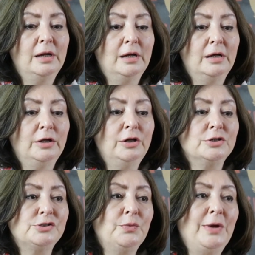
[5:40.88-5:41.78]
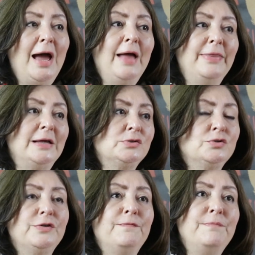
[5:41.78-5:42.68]
uh, you know, so we had that sort
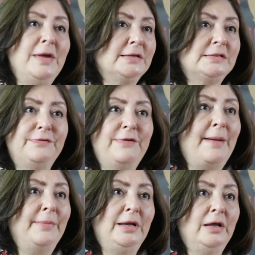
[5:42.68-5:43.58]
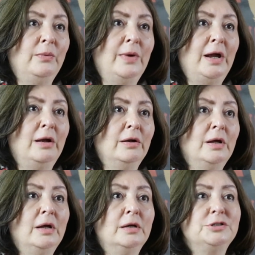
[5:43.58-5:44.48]
of mixed family where
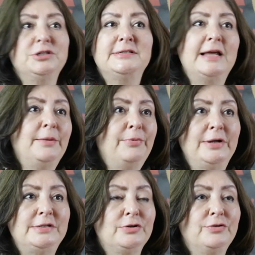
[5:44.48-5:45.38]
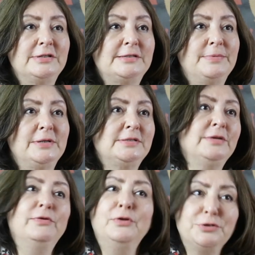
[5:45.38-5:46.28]
she celebrated Christmas
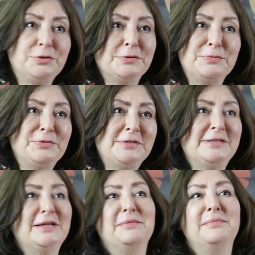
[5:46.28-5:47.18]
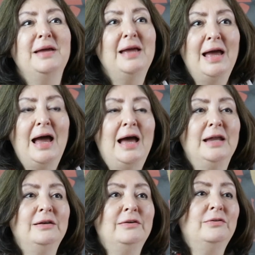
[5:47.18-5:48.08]
even though she was Muslim.
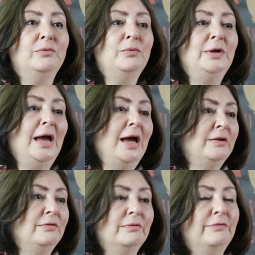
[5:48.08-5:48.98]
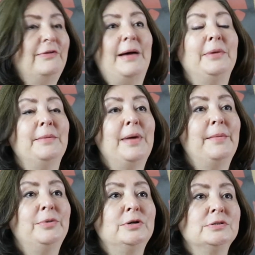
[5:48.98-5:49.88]
And we had family
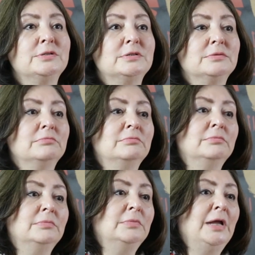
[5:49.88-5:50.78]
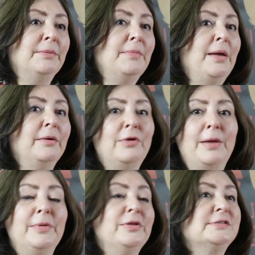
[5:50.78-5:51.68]
members, like my
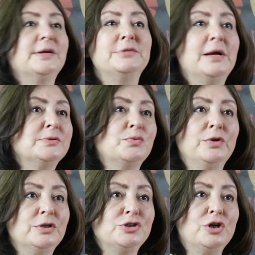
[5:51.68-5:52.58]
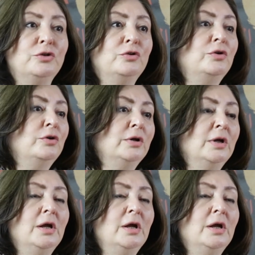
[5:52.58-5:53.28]
grandmother sometimes wore the chador.